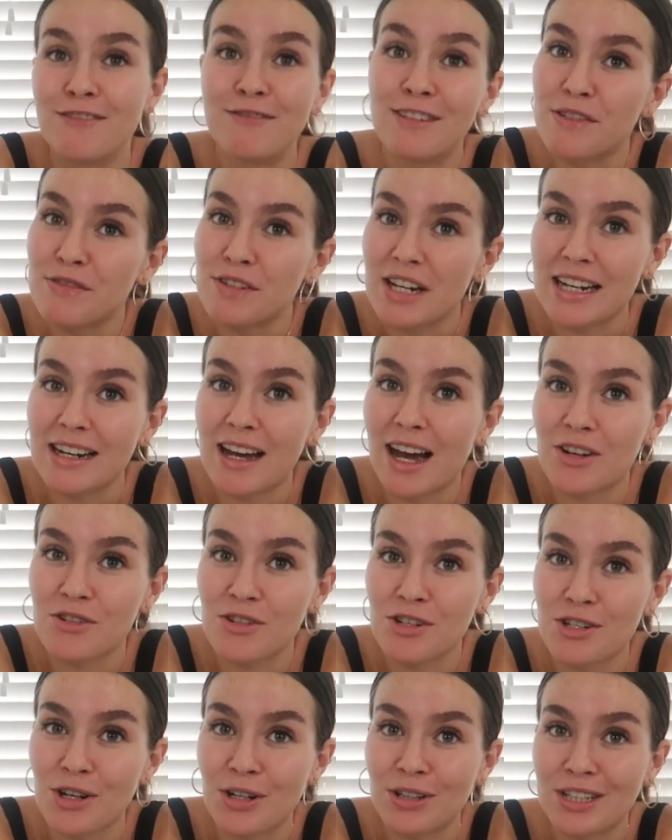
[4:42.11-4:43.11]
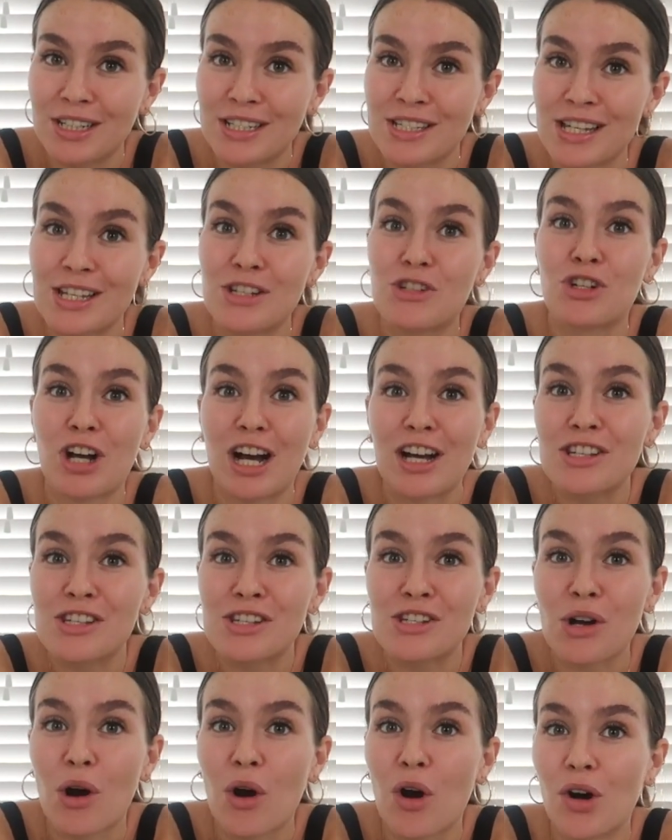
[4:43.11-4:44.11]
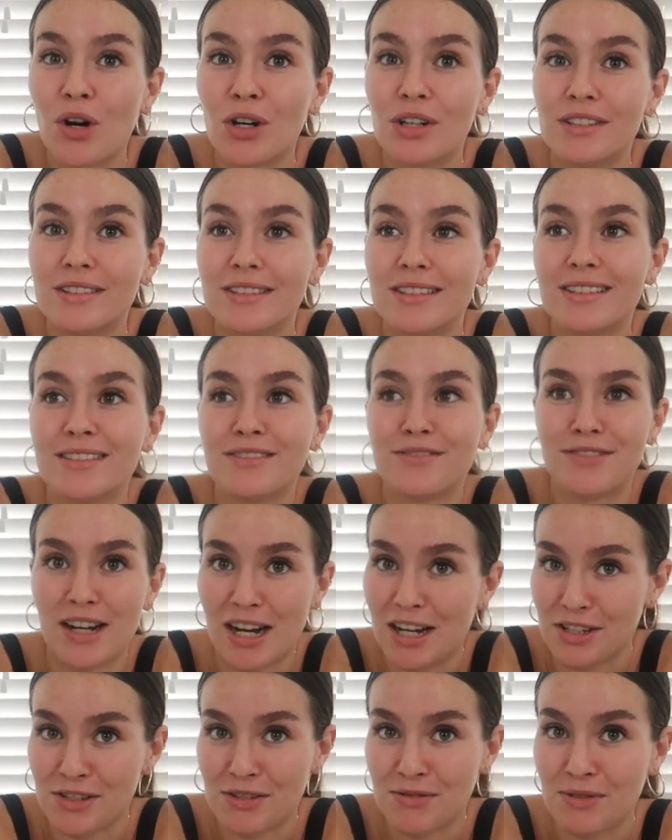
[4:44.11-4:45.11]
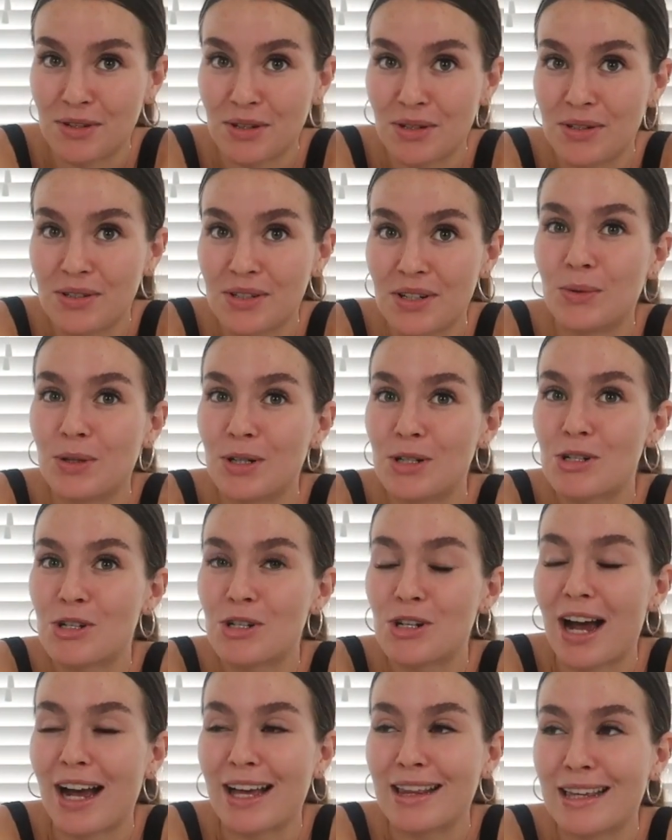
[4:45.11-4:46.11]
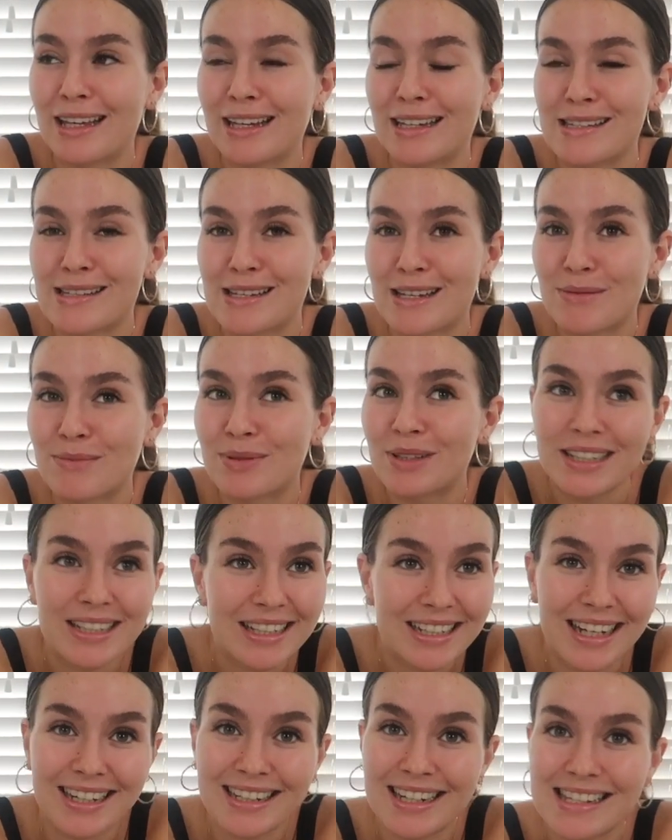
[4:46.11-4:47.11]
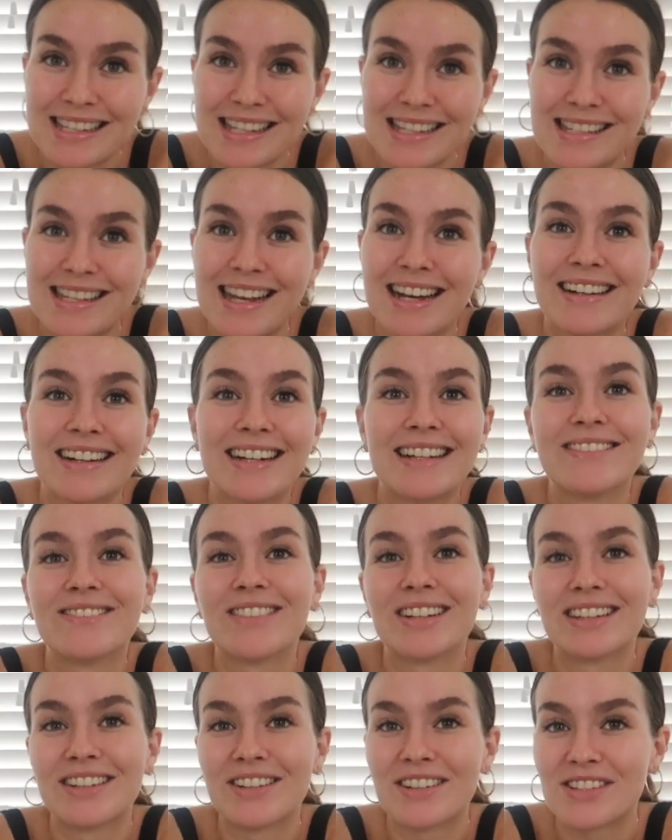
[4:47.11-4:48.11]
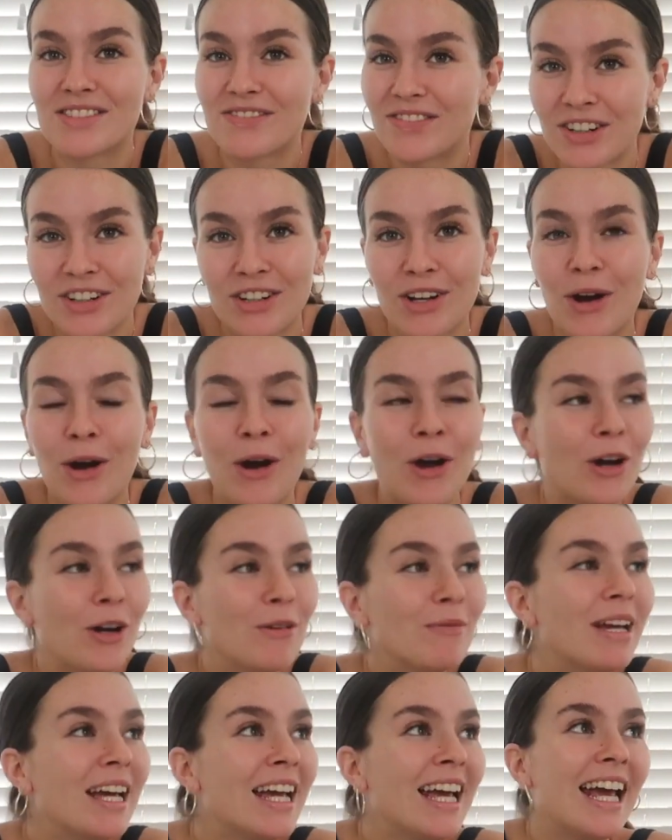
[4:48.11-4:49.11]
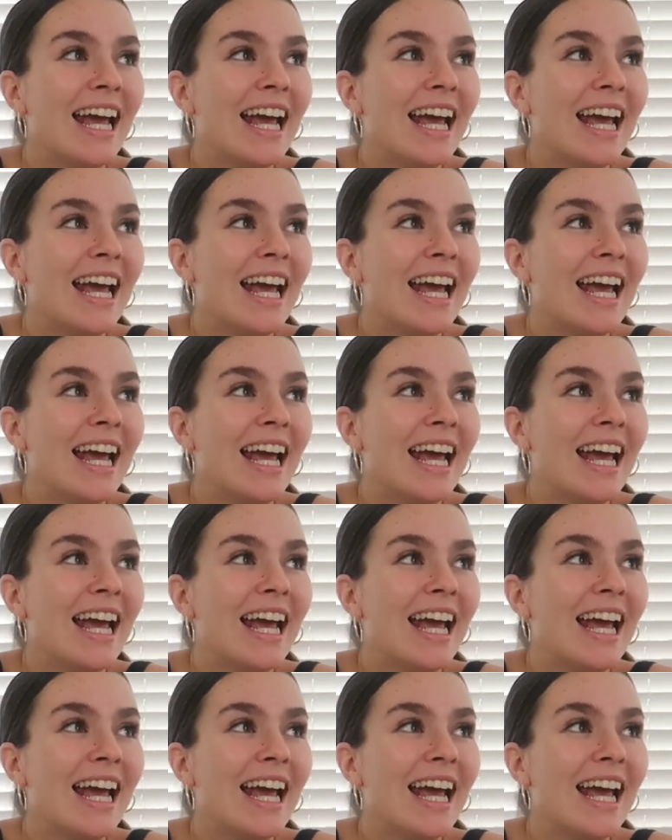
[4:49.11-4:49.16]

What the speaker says: $1,500 just on fast food, which I think is completely unnecessary when there is food at home.